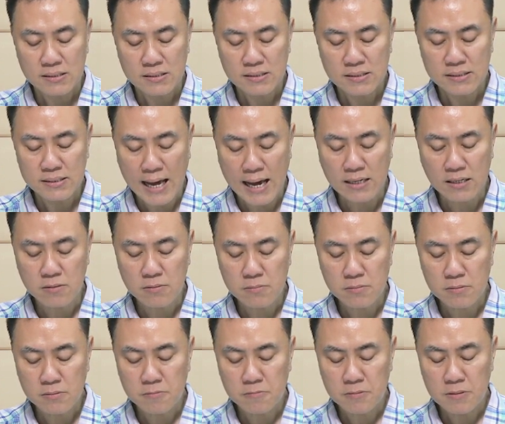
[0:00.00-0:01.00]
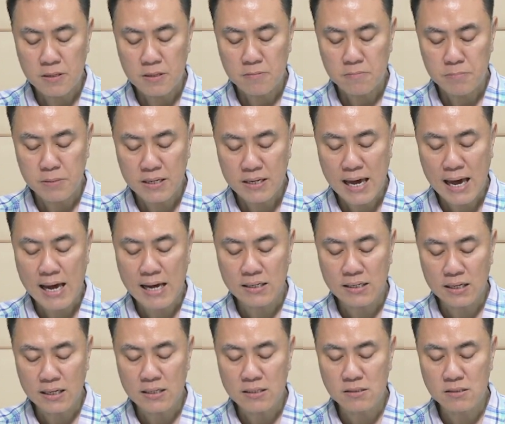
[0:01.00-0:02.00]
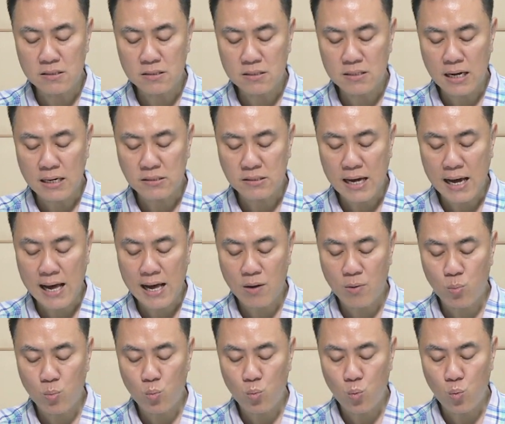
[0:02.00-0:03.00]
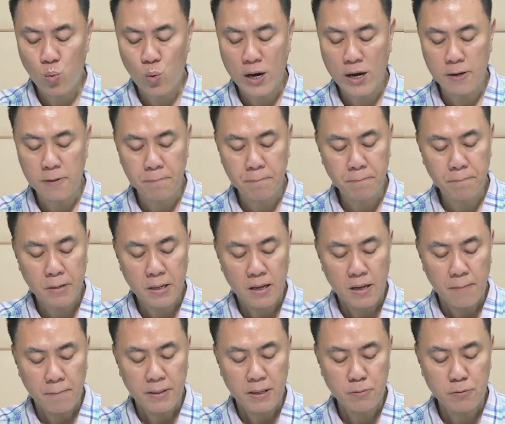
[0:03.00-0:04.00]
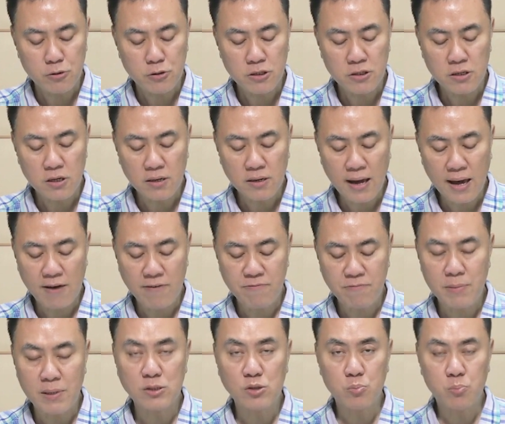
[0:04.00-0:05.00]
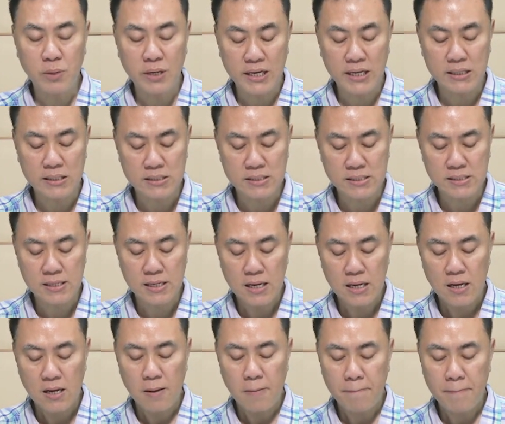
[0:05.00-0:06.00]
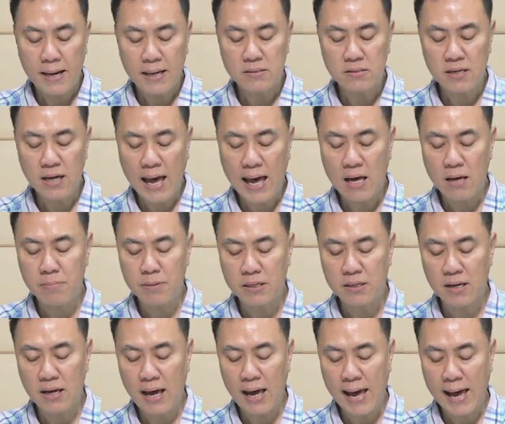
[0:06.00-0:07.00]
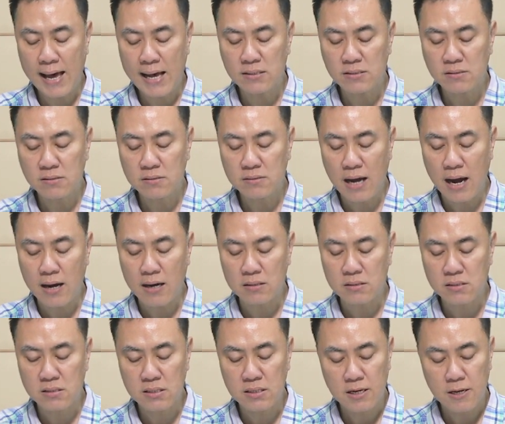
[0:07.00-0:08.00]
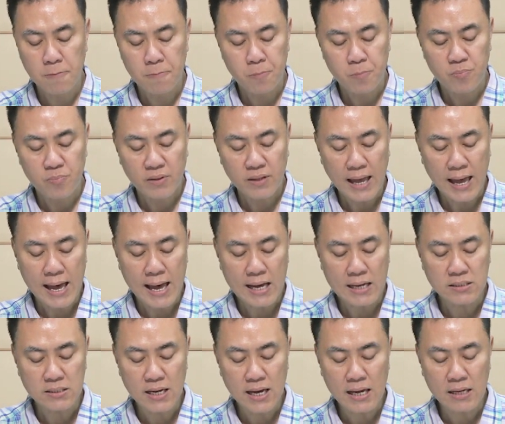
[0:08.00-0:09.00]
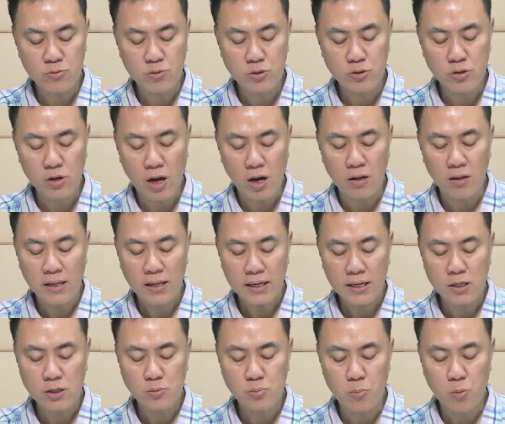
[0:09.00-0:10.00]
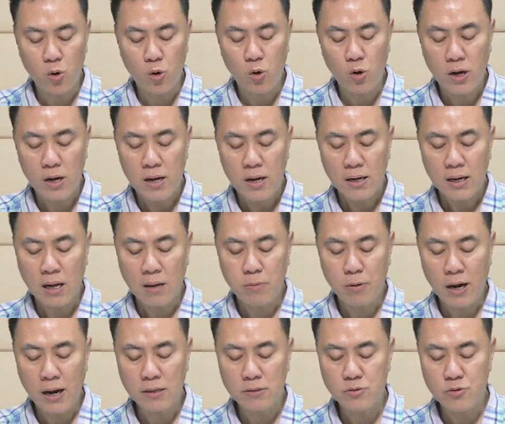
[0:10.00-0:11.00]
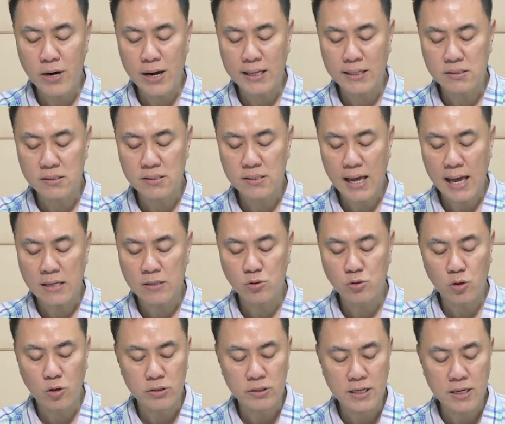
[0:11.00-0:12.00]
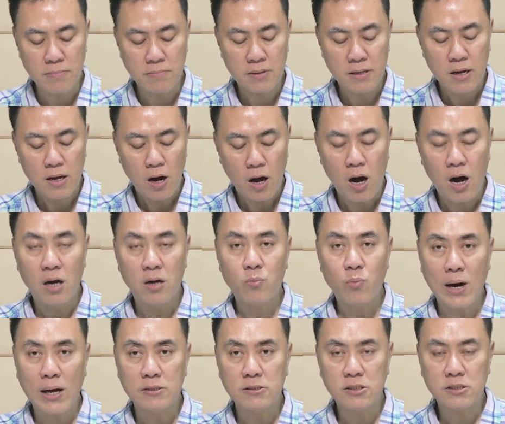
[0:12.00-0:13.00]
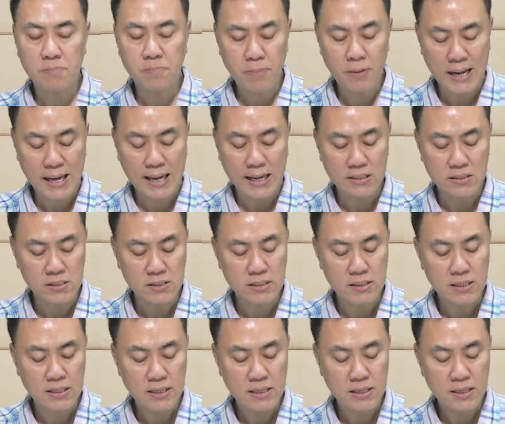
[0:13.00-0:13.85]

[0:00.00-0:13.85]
that began in a time when people did not have much means, but the habit has stuck, and the end result is more carbohydrates and sodium on one's plate.